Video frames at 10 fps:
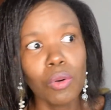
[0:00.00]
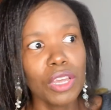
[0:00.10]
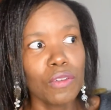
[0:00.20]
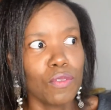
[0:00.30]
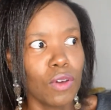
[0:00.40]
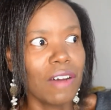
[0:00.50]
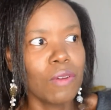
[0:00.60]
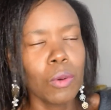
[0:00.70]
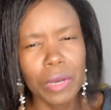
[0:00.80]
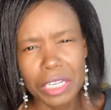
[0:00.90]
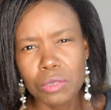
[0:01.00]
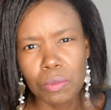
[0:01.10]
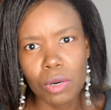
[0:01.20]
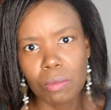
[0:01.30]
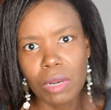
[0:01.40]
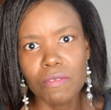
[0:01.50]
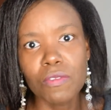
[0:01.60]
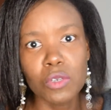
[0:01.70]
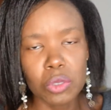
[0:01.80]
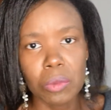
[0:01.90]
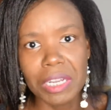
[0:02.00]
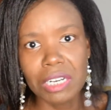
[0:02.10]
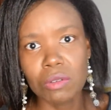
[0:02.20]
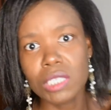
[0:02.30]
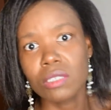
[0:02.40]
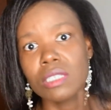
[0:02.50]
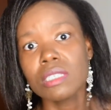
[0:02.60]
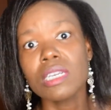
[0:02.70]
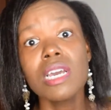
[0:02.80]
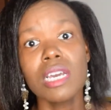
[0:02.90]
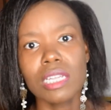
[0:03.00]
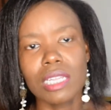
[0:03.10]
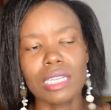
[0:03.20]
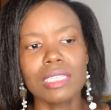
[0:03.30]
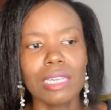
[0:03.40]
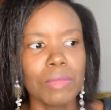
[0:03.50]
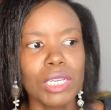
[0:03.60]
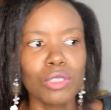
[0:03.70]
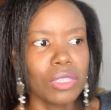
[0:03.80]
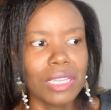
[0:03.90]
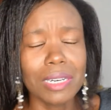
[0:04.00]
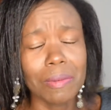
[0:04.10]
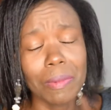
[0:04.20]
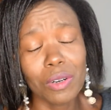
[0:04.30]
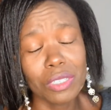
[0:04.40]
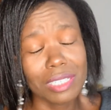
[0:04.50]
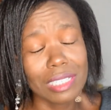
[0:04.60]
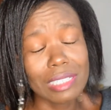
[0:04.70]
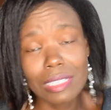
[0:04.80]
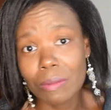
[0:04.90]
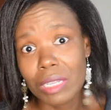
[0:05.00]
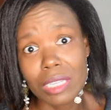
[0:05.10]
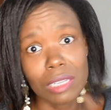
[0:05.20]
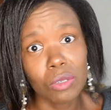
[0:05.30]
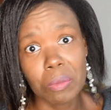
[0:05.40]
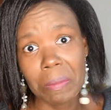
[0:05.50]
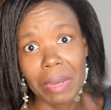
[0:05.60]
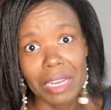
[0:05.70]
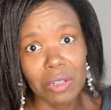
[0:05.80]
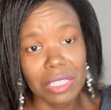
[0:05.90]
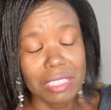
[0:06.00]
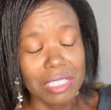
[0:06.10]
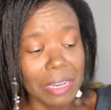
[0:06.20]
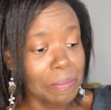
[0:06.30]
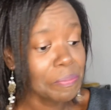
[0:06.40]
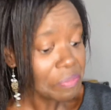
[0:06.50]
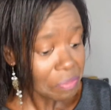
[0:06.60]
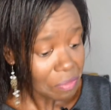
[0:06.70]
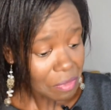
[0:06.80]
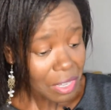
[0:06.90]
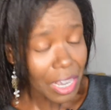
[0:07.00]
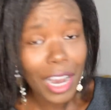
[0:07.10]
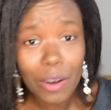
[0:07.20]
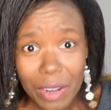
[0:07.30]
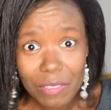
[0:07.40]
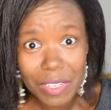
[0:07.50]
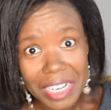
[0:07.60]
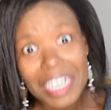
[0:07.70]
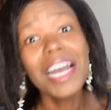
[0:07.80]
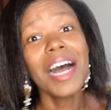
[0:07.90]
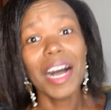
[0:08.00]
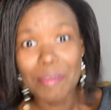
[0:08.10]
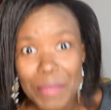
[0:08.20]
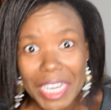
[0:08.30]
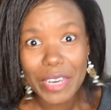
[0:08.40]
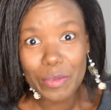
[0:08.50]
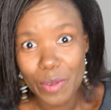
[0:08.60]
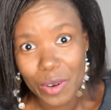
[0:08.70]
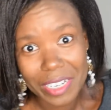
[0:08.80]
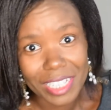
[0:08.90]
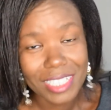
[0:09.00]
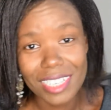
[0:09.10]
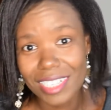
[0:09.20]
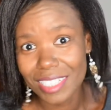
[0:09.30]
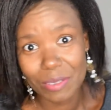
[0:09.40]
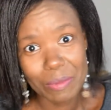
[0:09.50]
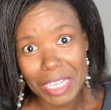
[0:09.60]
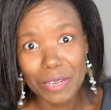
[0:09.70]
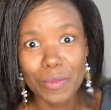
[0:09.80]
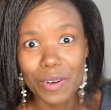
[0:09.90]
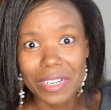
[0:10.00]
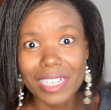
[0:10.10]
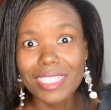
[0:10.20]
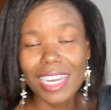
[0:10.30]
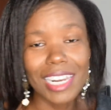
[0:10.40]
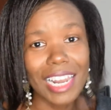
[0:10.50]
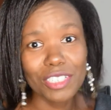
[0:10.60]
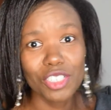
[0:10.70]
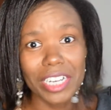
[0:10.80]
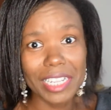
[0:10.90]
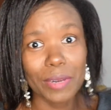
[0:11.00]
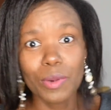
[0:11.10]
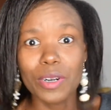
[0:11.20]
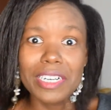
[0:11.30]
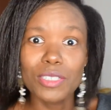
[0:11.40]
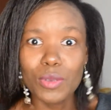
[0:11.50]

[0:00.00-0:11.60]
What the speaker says: if you have a weight problem for so many reasons, that's something to think about, and it's something that's on my mind all the time. However, I'm making progress, and as I'm making progress, I'd like to share the progress